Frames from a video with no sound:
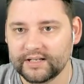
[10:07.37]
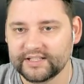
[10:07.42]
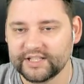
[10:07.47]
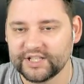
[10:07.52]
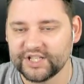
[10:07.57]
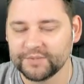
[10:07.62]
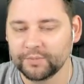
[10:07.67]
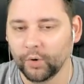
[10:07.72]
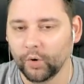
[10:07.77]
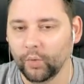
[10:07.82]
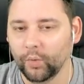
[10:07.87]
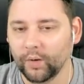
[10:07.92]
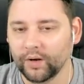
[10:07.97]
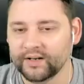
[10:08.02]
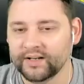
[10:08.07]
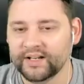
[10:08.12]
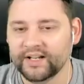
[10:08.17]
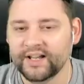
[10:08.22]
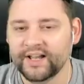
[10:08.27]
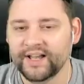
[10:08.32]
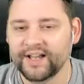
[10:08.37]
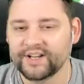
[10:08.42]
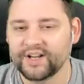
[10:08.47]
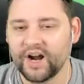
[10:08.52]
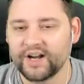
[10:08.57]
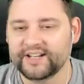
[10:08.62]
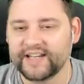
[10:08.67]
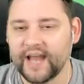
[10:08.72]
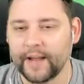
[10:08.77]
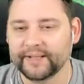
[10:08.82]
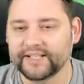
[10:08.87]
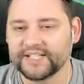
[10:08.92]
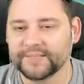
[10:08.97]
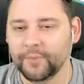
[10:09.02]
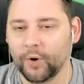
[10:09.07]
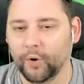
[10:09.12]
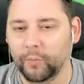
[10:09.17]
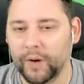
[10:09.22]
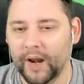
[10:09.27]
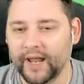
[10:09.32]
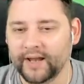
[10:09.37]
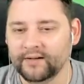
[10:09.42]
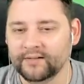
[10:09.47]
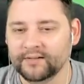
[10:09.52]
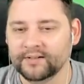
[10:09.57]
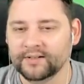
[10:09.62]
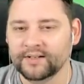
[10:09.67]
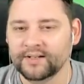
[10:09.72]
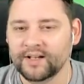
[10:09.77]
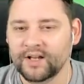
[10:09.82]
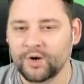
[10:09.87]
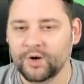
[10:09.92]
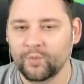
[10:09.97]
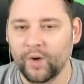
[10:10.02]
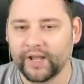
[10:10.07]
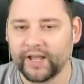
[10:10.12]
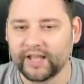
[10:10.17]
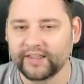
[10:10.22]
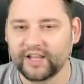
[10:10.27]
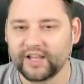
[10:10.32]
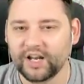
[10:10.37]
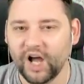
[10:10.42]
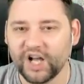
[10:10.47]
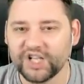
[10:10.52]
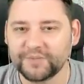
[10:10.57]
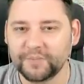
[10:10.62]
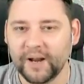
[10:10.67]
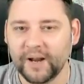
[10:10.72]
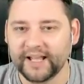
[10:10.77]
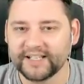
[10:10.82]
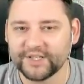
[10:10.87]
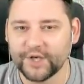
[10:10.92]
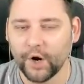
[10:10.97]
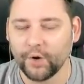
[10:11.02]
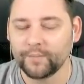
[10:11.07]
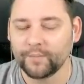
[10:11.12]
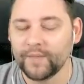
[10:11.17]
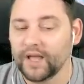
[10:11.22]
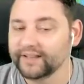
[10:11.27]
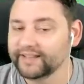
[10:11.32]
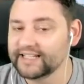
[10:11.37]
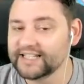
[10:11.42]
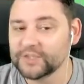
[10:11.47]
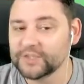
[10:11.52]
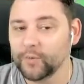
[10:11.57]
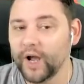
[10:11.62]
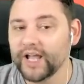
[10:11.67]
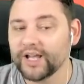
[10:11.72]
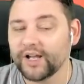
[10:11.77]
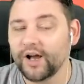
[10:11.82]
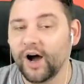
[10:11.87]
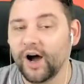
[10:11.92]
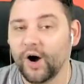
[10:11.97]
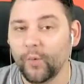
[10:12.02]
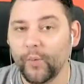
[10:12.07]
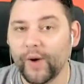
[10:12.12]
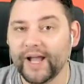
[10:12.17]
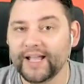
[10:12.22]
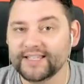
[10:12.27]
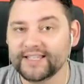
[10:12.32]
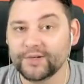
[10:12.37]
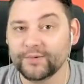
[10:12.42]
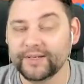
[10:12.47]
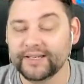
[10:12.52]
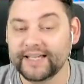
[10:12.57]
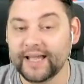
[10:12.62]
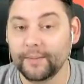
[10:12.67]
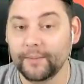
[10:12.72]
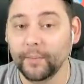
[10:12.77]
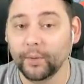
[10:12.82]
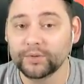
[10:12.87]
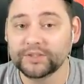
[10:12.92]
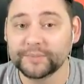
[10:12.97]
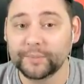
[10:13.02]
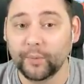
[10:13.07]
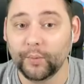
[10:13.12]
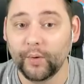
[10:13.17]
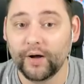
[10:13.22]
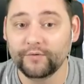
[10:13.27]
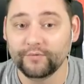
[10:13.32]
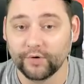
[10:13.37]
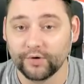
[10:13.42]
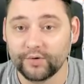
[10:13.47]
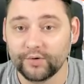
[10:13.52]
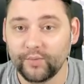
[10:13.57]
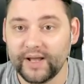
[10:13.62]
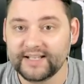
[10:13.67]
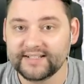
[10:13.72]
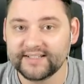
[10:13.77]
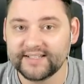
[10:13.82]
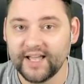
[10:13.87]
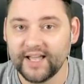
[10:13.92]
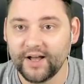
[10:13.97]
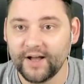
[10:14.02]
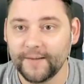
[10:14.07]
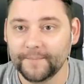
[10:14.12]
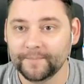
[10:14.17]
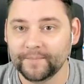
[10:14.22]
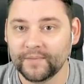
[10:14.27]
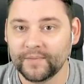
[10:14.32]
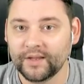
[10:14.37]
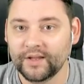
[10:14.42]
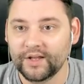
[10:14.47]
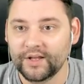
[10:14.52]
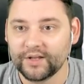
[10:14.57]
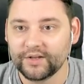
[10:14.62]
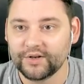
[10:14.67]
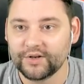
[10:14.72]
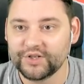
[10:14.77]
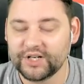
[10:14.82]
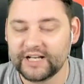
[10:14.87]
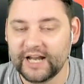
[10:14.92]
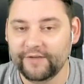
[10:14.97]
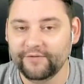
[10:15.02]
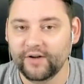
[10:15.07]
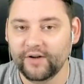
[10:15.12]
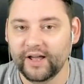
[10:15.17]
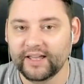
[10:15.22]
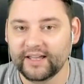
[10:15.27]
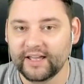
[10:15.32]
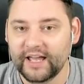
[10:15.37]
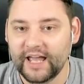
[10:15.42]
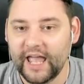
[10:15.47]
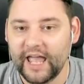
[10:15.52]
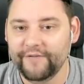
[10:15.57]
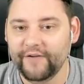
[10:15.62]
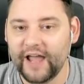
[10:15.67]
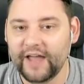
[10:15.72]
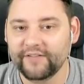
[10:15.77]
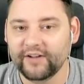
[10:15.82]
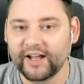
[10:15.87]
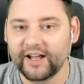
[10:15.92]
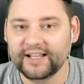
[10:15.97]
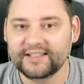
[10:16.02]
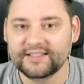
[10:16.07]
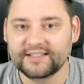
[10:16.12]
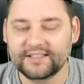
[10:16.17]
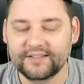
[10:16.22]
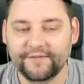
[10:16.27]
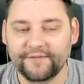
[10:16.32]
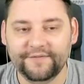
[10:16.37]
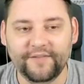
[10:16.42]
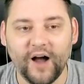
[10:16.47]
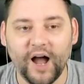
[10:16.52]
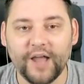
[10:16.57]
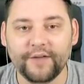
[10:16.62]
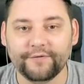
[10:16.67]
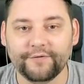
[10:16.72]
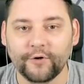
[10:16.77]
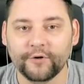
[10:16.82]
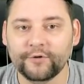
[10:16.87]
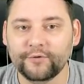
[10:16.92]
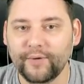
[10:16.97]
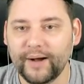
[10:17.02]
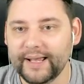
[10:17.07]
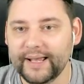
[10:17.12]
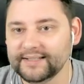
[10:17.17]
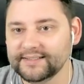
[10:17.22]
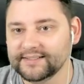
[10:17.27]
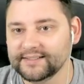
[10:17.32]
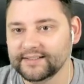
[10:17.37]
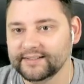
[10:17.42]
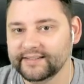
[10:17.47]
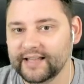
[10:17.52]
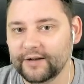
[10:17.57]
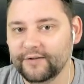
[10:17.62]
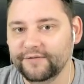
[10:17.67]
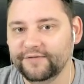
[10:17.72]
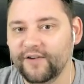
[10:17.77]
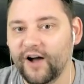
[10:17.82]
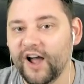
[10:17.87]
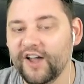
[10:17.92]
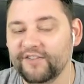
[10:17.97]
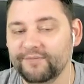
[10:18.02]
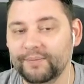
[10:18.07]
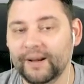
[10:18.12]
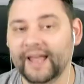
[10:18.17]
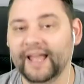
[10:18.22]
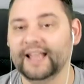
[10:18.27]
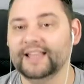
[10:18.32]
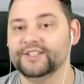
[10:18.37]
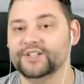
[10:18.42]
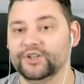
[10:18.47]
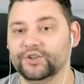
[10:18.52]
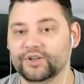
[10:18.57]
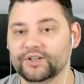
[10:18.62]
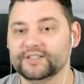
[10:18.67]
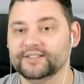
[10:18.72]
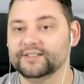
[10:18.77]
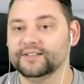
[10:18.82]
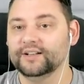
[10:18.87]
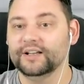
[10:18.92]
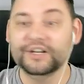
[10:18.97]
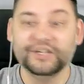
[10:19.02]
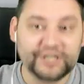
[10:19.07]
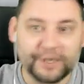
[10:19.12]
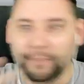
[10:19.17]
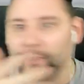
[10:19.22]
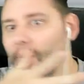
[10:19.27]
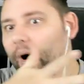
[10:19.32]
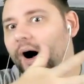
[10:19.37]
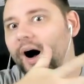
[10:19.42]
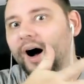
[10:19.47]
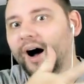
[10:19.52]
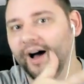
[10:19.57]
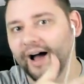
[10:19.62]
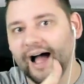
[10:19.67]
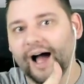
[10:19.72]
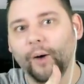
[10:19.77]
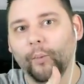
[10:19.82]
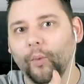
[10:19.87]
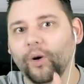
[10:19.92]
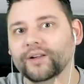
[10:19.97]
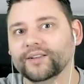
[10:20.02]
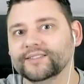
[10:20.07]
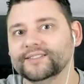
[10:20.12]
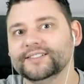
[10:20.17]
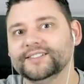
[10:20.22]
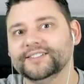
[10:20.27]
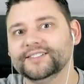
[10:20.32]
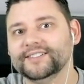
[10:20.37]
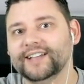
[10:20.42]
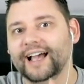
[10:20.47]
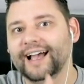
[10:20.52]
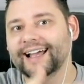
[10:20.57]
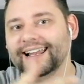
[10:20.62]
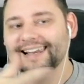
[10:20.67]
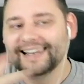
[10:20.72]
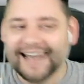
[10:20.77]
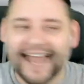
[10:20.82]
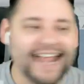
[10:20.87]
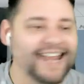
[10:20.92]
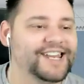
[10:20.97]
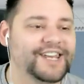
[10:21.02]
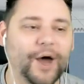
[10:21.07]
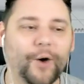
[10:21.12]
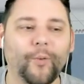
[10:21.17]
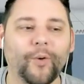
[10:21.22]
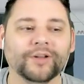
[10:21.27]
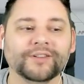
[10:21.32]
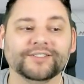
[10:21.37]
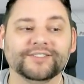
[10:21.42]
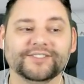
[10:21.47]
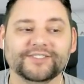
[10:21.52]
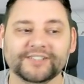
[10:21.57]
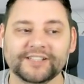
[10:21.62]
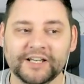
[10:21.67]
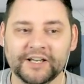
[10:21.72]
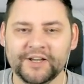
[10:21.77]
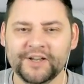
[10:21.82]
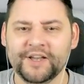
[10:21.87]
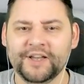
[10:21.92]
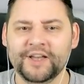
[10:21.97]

It's the small one. God damn it, small plane. Why can't the large planes go? This is why I can't wait till we can get multiple runways set up. Because you can have like, if I had like five runways, then five planes can just depart at once and land at once.